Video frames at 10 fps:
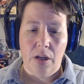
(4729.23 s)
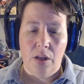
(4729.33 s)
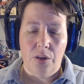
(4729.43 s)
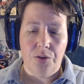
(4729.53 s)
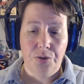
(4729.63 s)

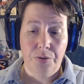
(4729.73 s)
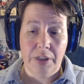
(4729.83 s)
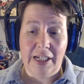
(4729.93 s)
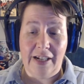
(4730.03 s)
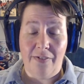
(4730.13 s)
the
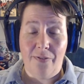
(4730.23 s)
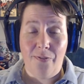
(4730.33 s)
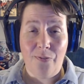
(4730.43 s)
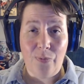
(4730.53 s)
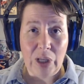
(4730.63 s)
druid can
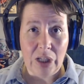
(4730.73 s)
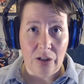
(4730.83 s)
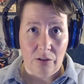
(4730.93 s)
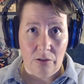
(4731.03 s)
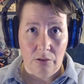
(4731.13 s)

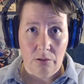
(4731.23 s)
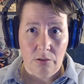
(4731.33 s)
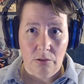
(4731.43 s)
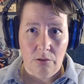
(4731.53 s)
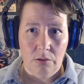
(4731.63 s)
feel
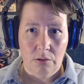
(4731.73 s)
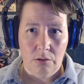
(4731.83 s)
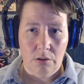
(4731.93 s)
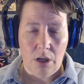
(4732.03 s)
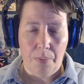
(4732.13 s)

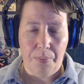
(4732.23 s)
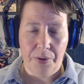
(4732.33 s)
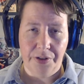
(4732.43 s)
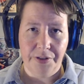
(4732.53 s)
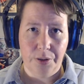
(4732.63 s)
a
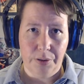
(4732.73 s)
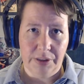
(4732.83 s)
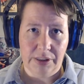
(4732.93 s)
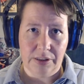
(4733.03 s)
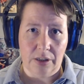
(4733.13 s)
pull towards the
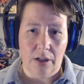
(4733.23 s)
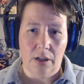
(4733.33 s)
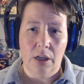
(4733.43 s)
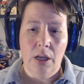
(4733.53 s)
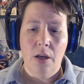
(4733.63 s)
star,
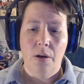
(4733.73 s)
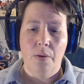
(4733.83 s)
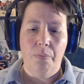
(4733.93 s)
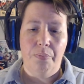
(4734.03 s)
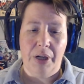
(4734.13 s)

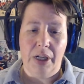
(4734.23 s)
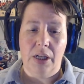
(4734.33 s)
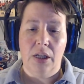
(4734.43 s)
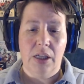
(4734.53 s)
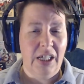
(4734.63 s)
but
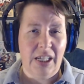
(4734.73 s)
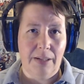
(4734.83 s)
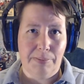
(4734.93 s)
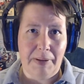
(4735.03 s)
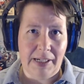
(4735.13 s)
he
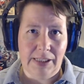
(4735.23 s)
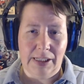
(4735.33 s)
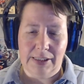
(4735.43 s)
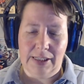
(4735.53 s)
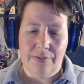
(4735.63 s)
keeps passing the
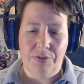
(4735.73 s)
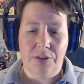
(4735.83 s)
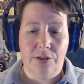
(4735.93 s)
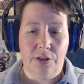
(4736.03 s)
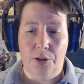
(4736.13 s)
saves,
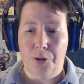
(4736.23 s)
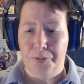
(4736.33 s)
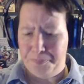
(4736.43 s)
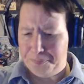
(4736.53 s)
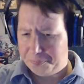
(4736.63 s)
so
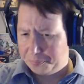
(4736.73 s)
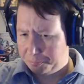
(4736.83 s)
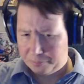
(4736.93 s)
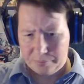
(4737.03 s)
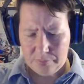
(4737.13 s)

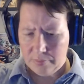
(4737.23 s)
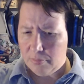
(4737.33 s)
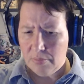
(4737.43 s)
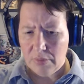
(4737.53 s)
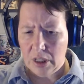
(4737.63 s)

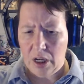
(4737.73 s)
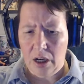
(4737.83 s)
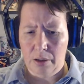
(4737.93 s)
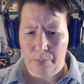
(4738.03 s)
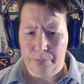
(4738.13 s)

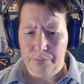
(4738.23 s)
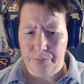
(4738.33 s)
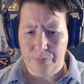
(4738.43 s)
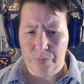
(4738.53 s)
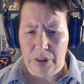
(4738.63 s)

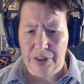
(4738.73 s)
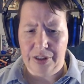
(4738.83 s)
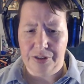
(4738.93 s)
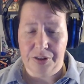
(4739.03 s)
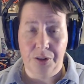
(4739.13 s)

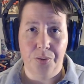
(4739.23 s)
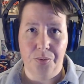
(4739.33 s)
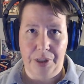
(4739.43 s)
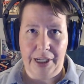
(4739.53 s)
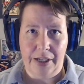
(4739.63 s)
there's no
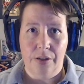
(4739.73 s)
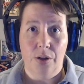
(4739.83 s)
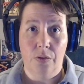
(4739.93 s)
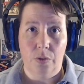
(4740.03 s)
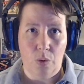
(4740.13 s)
like
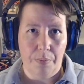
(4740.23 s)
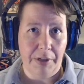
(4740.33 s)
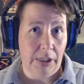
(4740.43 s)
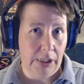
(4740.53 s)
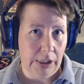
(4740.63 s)

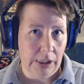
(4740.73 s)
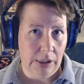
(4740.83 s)
overwhelming need.